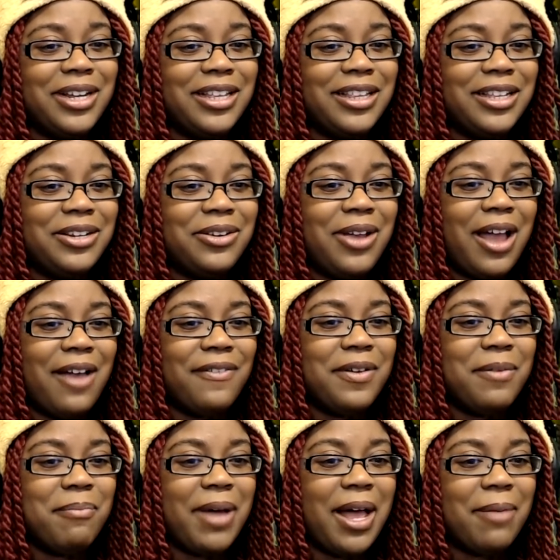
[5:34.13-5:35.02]
And then you
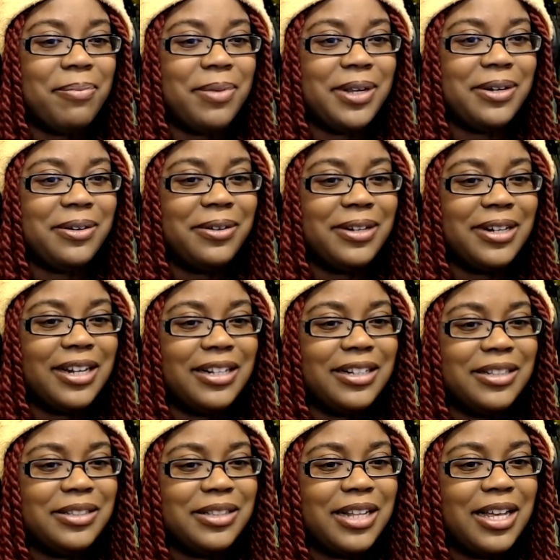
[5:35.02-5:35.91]
have him bopping. Hold
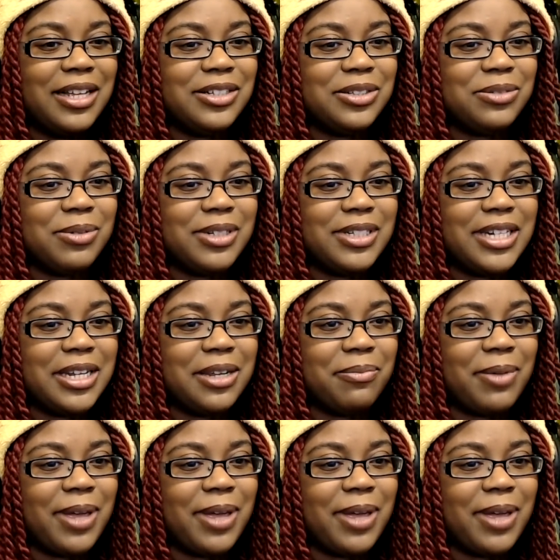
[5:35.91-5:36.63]
on. I just want to take it